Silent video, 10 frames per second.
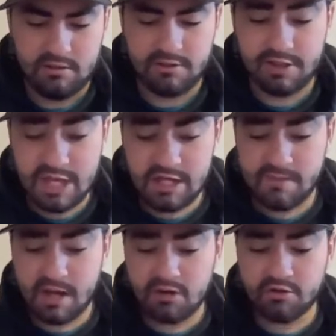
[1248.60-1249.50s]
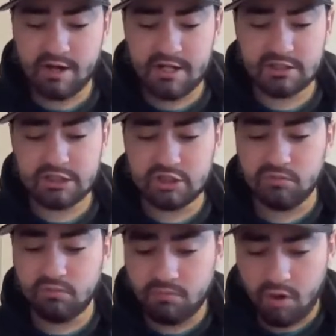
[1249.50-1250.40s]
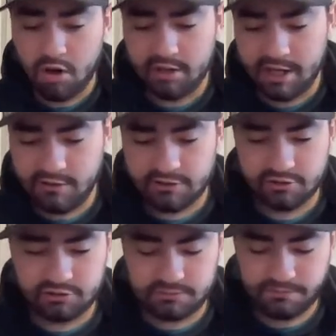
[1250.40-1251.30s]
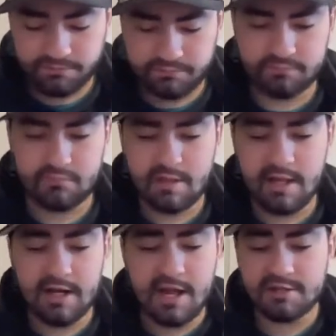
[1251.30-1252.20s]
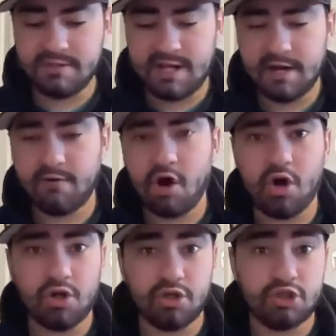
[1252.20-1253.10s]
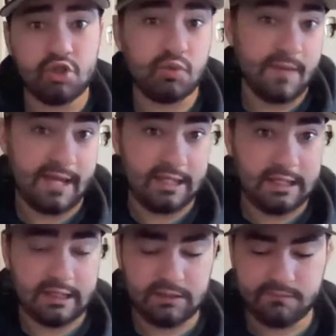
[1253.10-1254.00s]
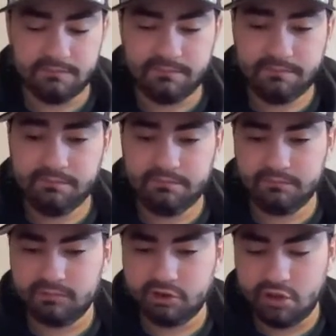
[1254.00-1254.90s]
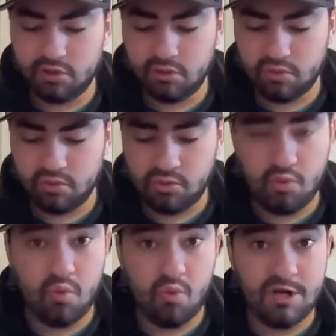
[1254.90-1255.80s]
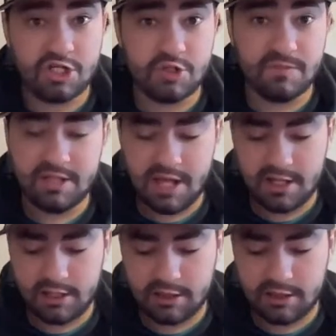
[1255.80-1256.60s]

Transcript: The thing about creating small characters, it can actually be kind of hard to make. So wish me luck.